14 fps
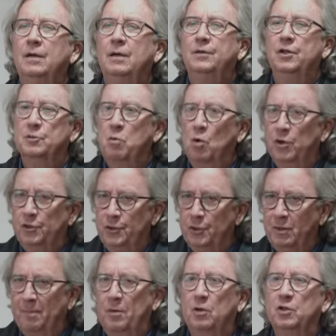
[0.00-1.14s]
There's more to do
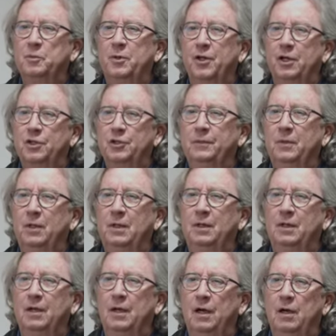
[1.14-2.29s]
on post-production,
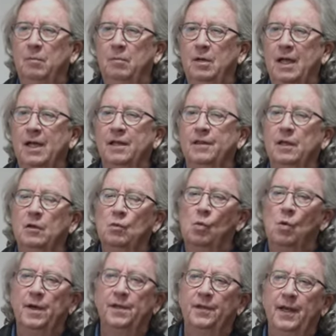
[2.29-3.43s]
and I think
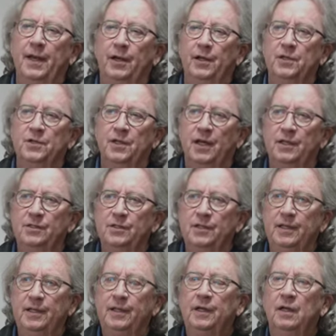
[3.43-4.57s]
one of the areas that I
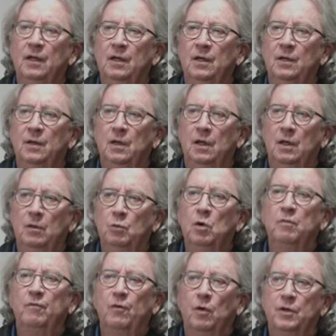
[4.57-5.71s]
see
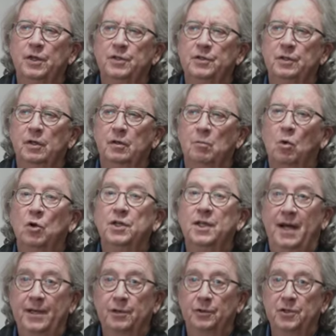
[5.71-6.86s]
room for is more
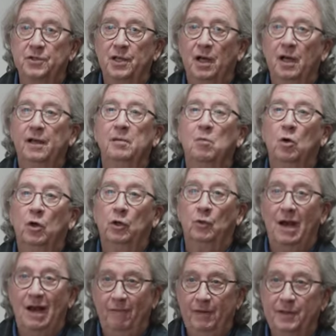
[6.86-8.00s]
title design and more
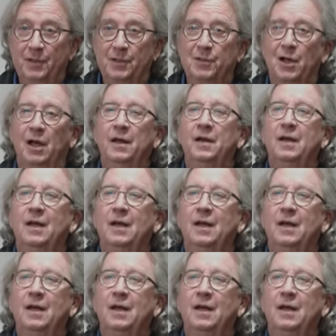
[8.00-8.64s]
graphic design.